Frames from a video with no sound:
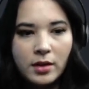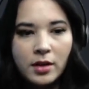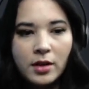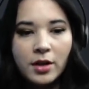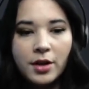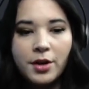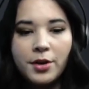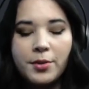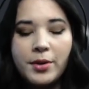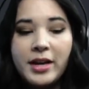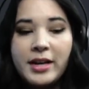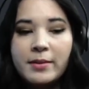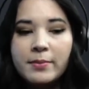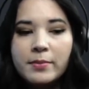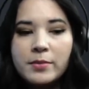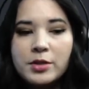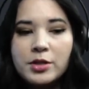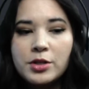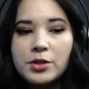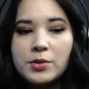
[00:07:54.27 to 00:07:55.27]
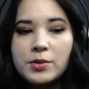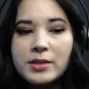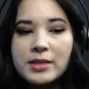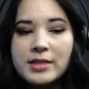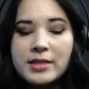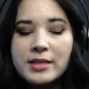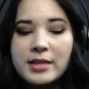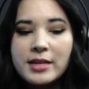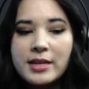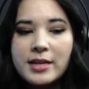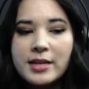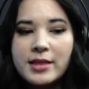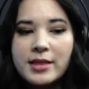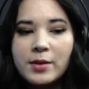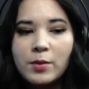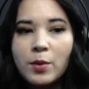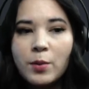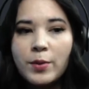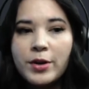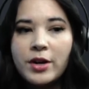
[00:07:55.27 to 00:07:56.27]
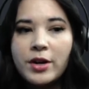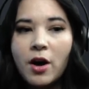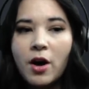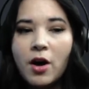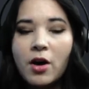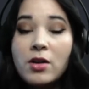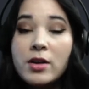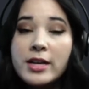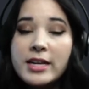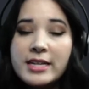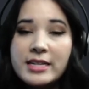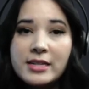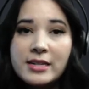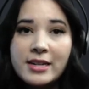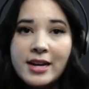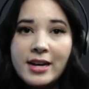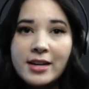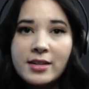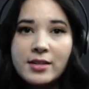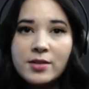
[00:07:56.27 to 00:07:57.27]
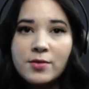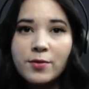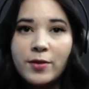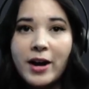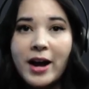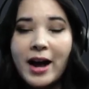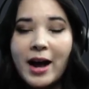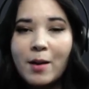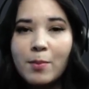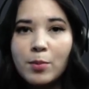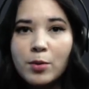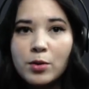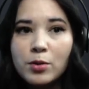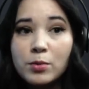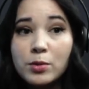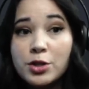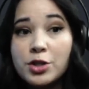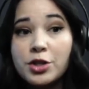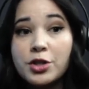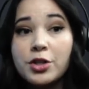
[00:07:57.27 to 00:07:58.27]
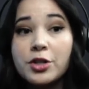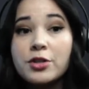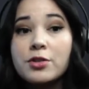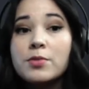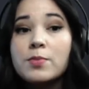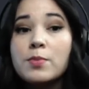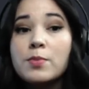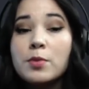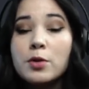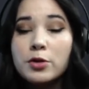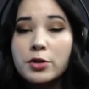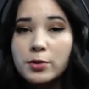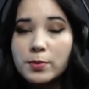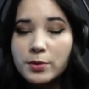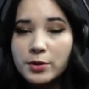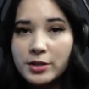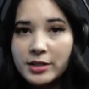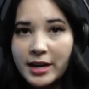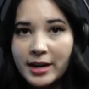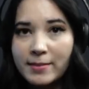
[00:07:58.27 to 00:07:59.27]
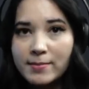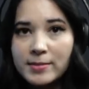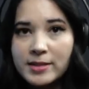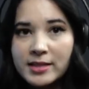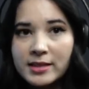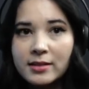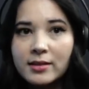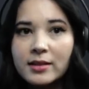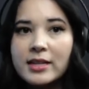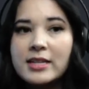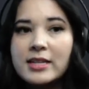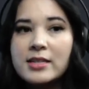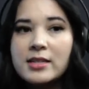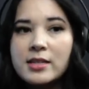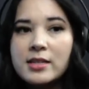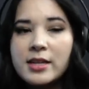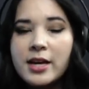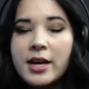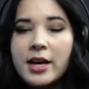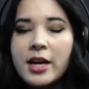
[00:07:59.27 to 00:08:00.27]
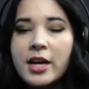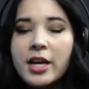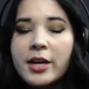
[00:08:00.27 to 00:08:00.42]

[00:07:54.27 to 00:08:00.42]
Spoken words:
Okay, so you can see that when we call index for apple, which occurs multiple times in the list, it